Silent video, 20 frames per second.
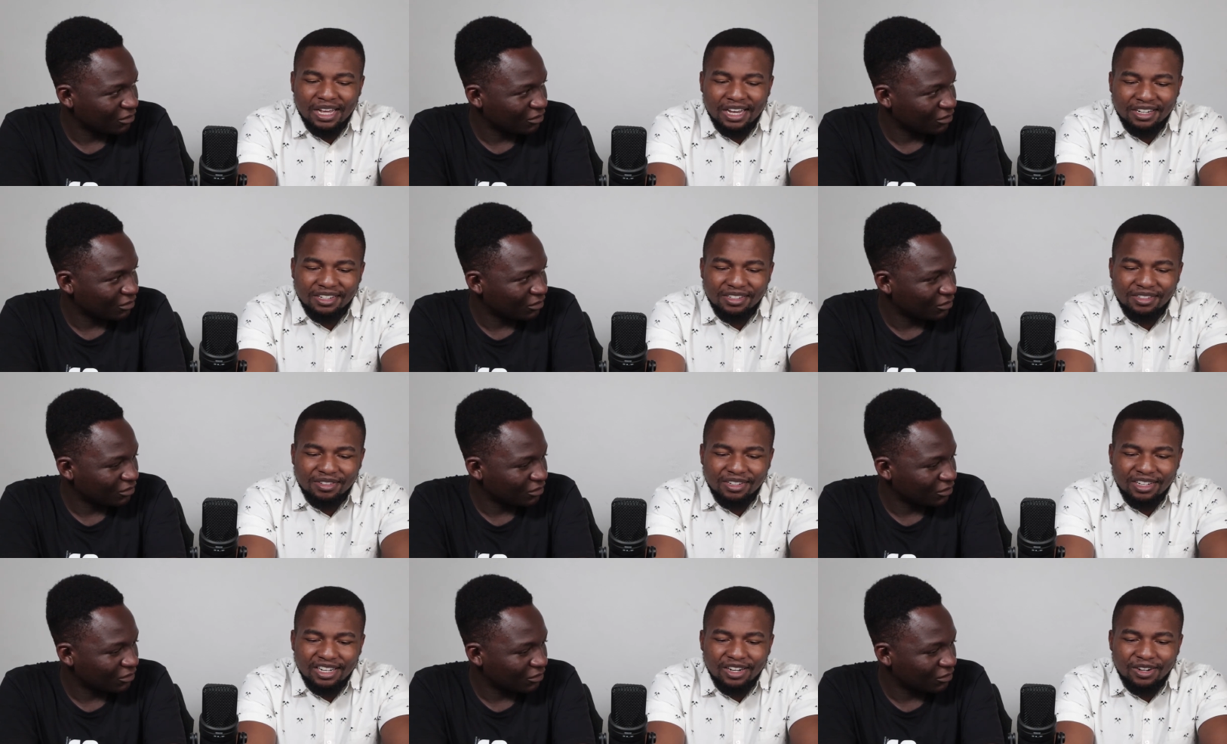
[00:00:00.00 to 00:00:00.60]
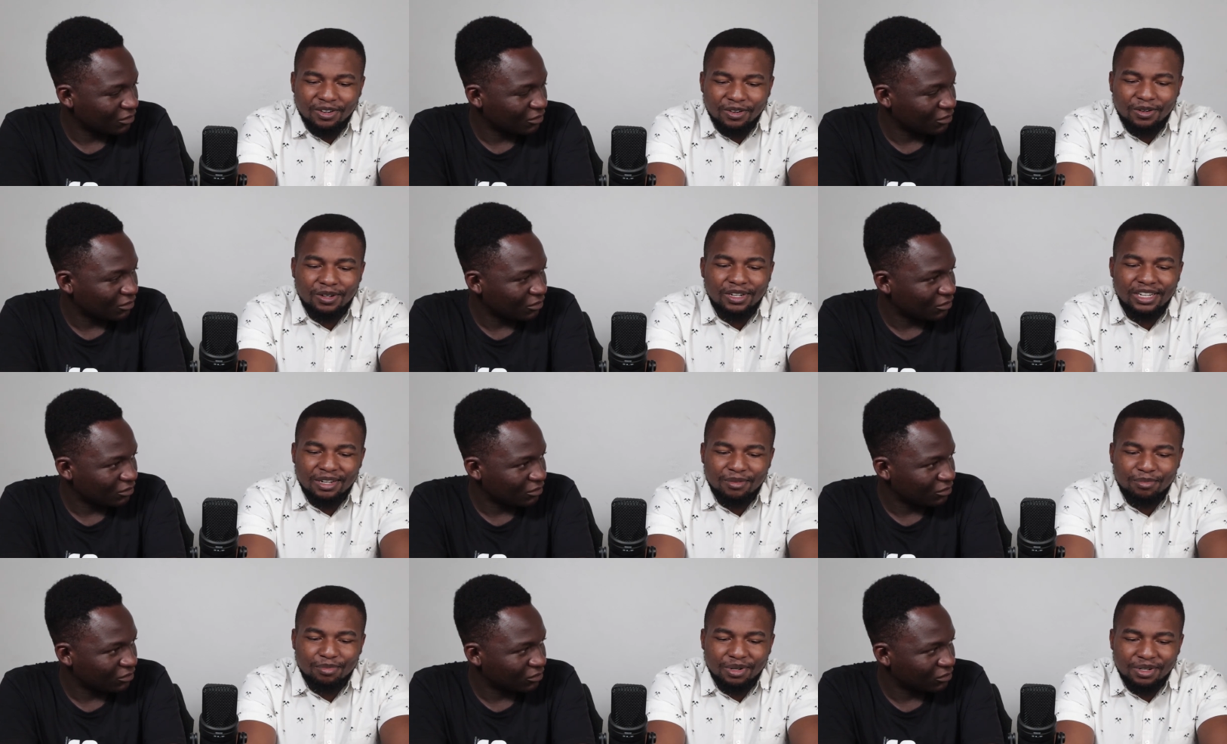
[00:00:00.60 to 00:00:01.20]
Speaker 1: that
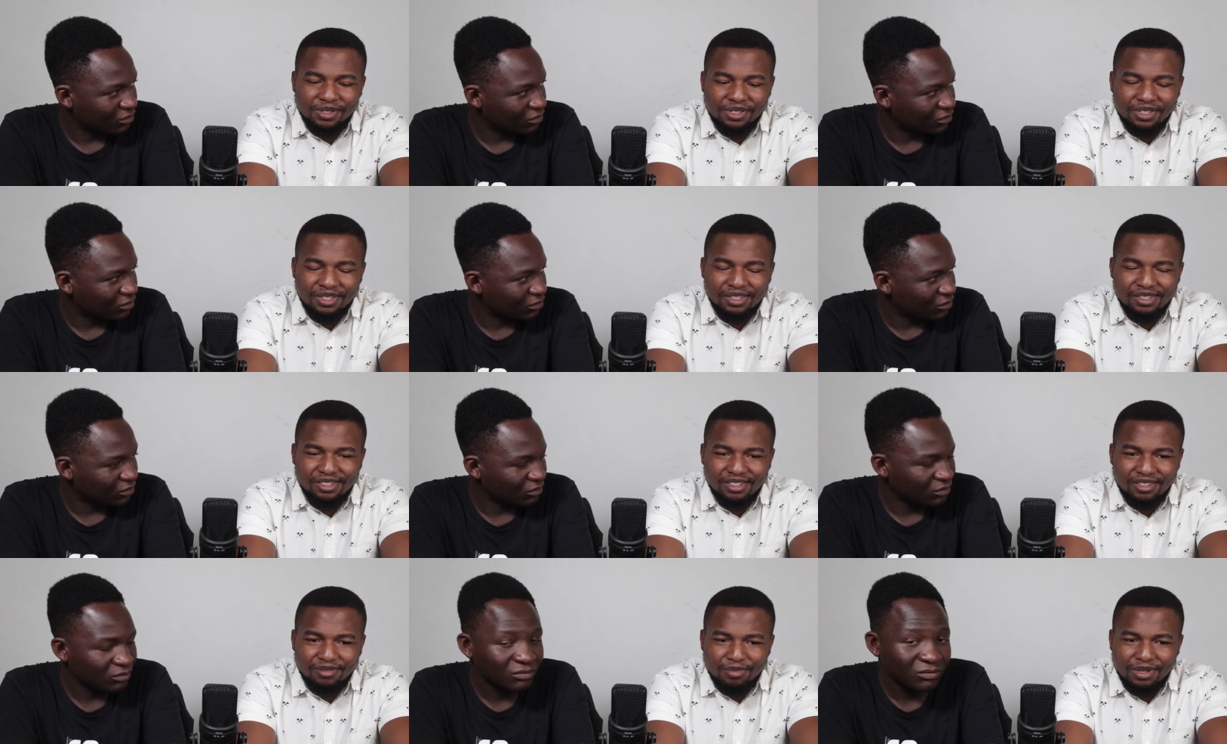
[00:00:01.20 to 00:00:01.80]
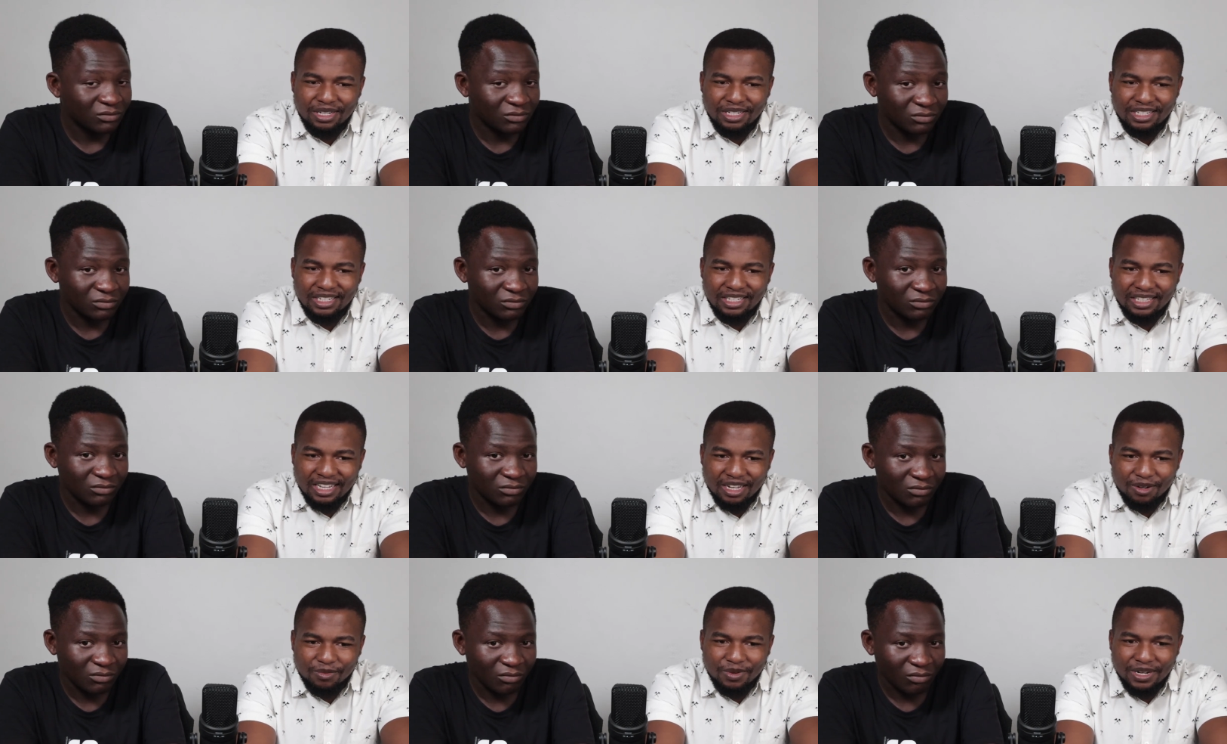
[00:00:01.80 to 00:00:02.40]
in-person meeting
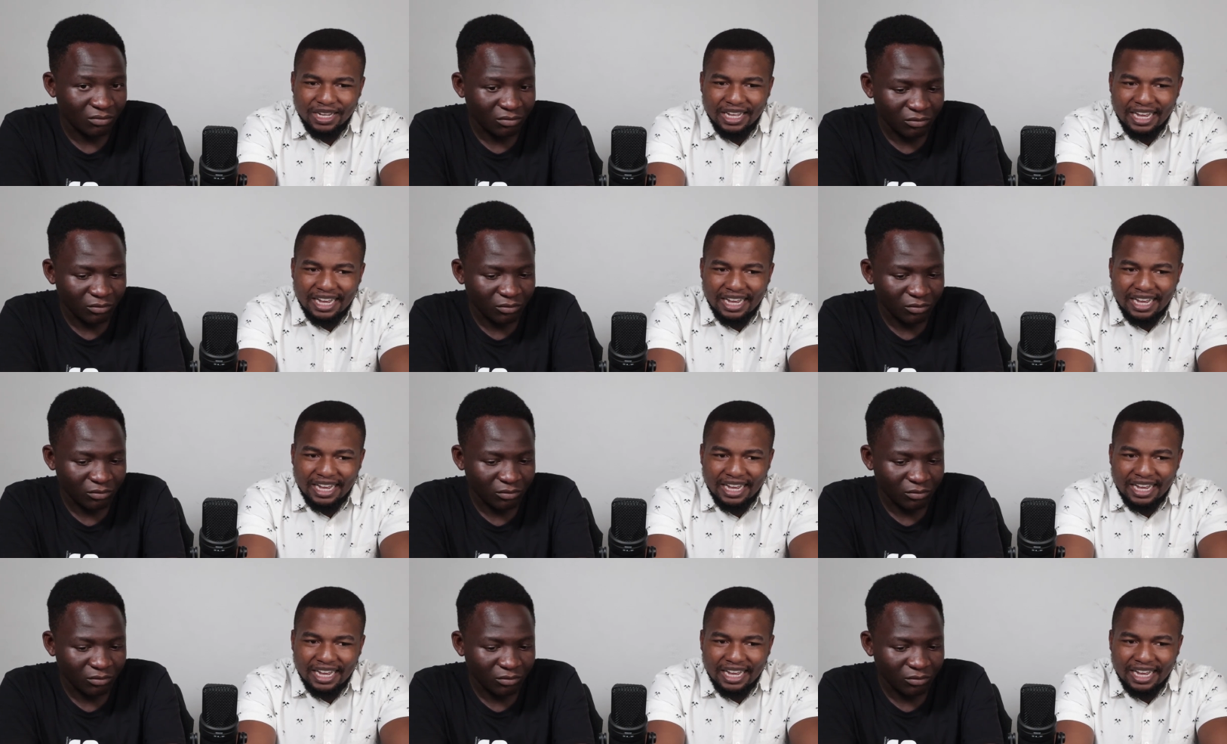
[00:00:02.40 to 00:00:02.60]
that we